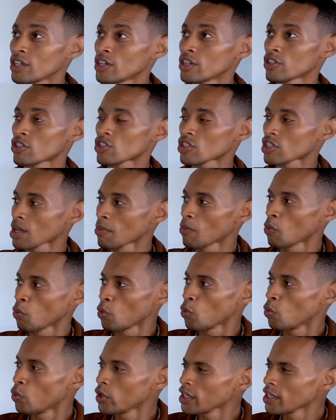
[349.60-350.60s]
years,
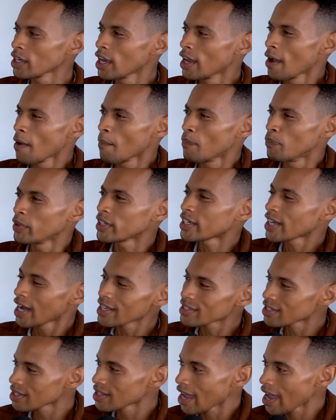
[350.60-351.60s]

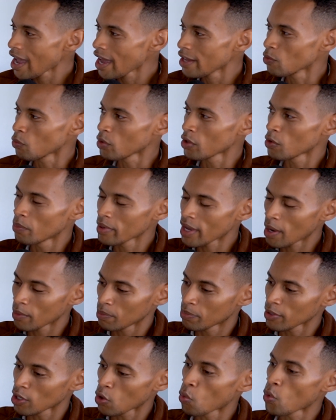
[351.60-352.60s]
because of that, we will be able to
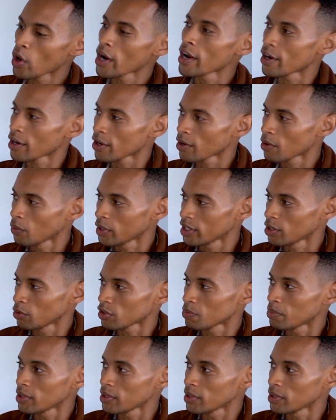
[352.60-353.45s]
be aware when it was